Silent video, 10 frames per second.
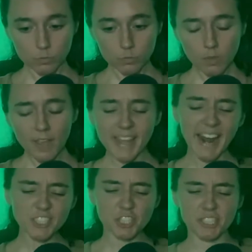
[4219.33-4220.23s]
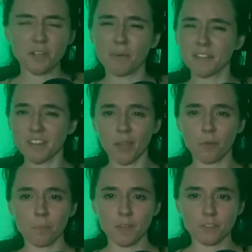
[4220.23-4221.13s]
it actually did resonate with
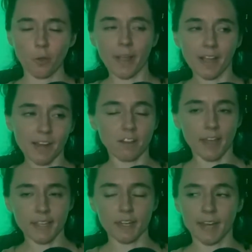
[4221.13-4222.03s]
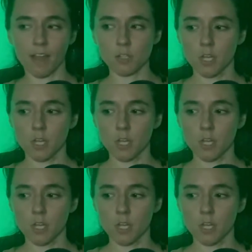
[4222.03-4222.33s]
me. So I kind of like it now.